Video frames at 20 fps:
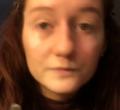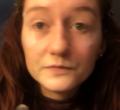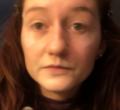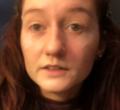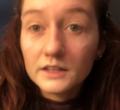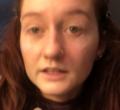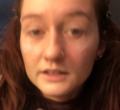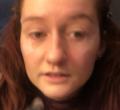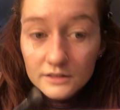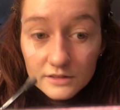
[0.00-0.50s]

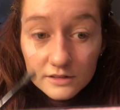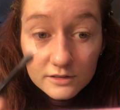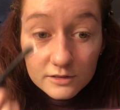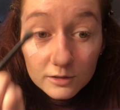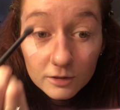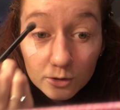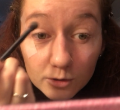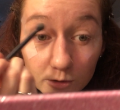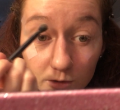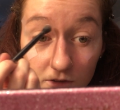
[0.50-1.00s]
That is
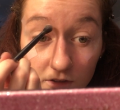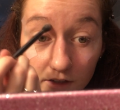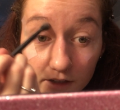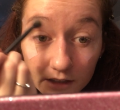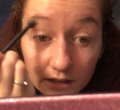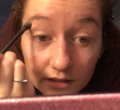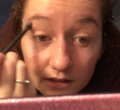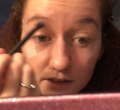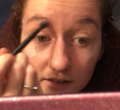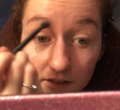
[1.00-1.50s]
so
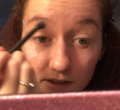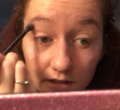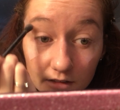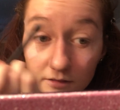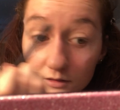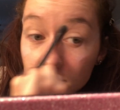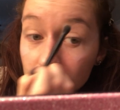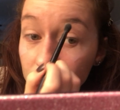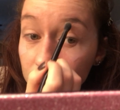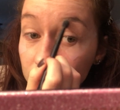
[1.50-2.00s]
light that
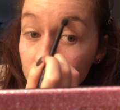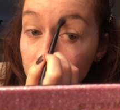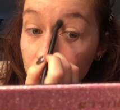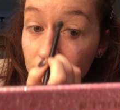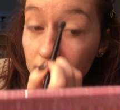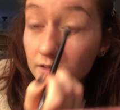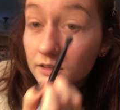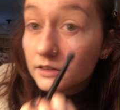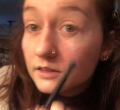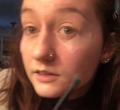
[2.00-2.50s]

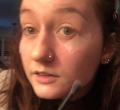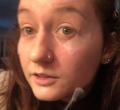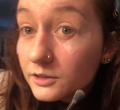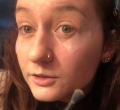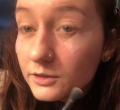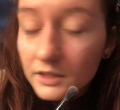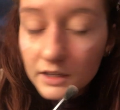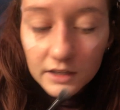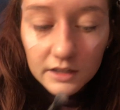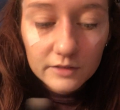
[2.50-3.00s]
you
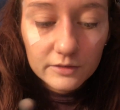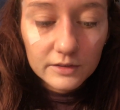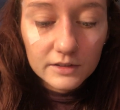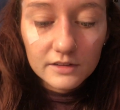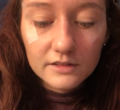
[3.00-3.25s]
can't even